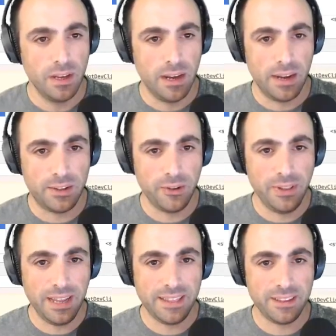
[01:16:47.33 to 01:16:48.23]
I don't
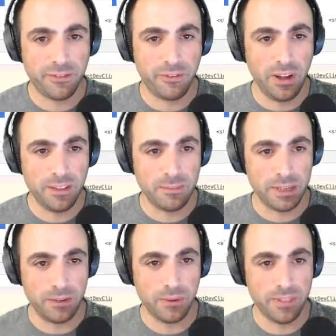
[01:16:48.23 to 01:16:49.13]
like that font
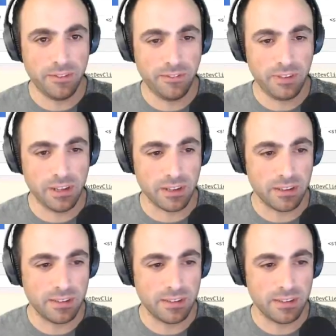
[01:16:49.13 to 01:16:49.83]
bed. What the fuck?